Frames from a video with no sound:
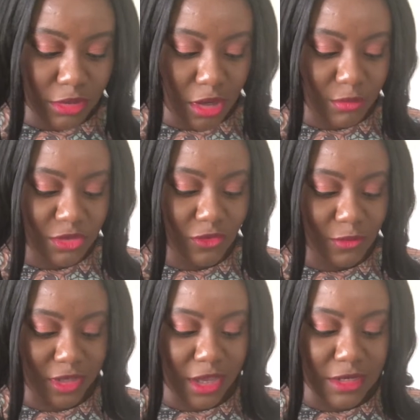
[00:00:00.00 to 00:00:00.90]
comes from
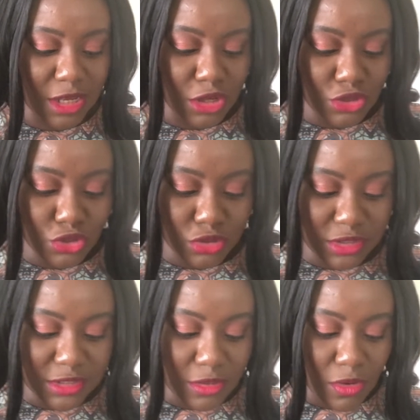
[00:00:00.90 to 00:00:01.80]
again. So the
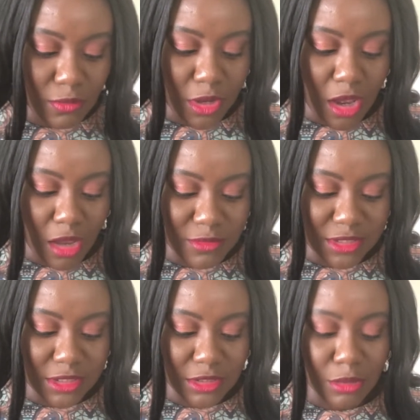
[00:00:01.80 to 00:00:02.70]
serum comes
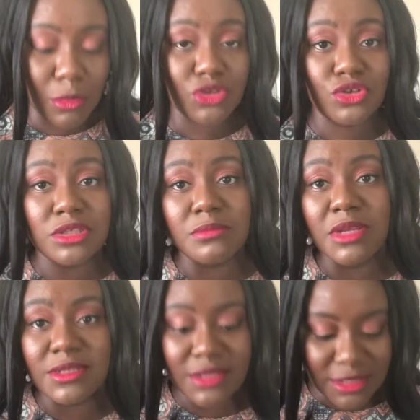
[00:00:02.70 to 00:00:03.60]
in an emulsion. It
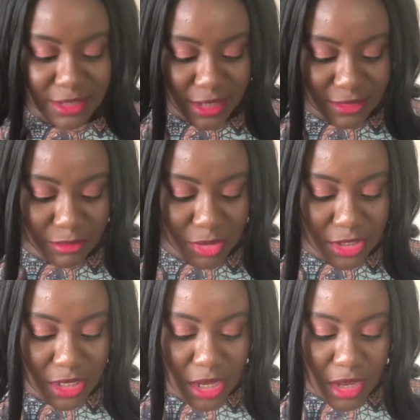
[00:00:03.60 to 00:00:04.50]
means that it has
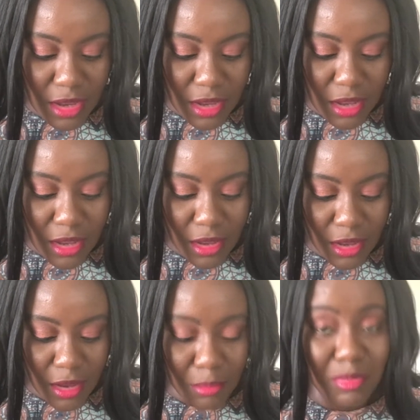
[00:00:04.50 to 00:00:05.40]
been
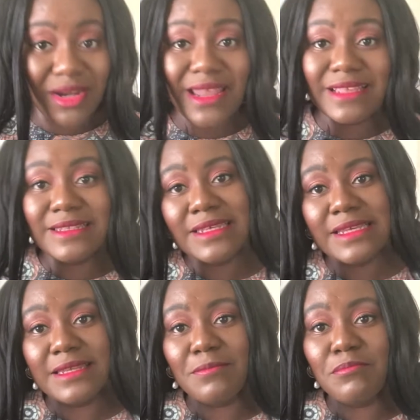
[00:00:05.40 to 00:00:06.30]

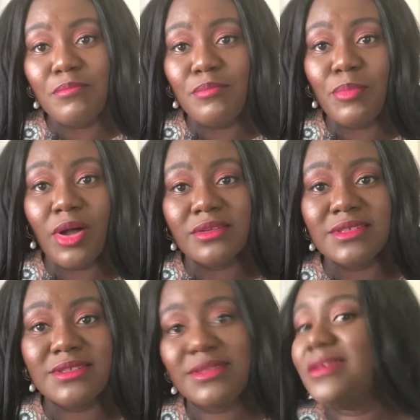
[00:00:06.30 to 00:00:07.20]
blended and
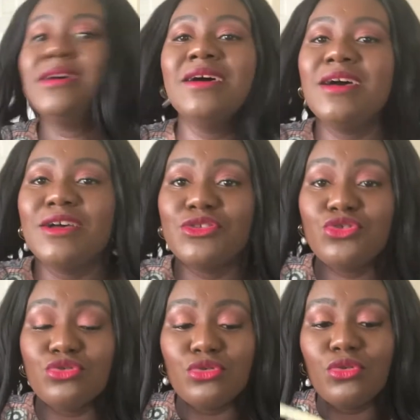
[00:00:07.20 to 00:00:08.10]
pulsed
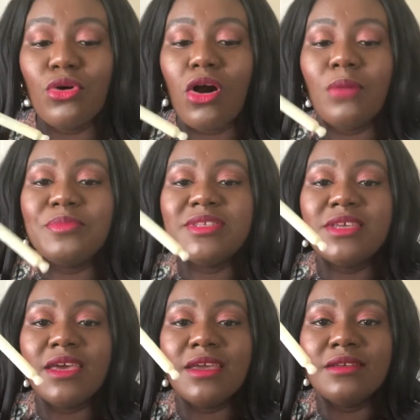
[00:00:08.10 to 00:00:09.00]
to
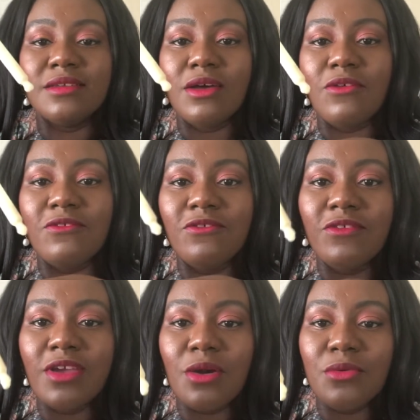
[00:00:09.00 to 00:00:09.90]
obtain a
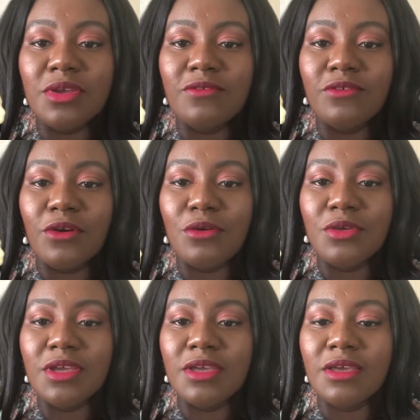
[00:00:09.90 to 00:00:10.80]
very,
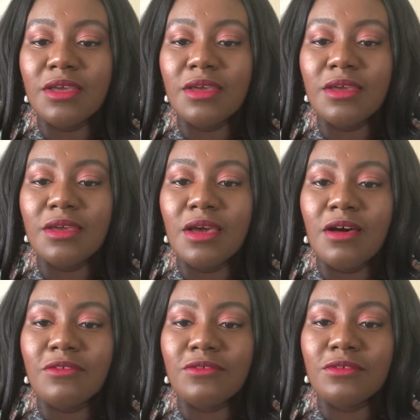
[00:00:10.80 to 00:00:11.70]
very
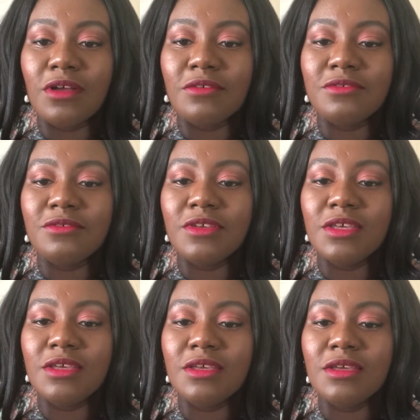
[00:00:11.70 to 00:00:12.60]

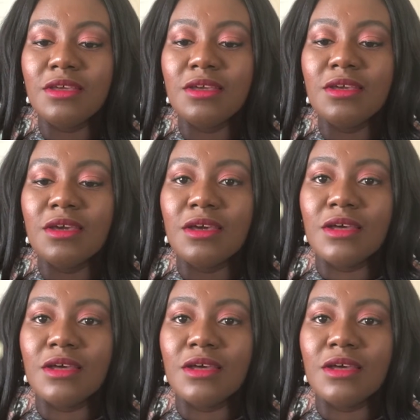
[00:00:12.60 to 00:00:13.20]
fluffy,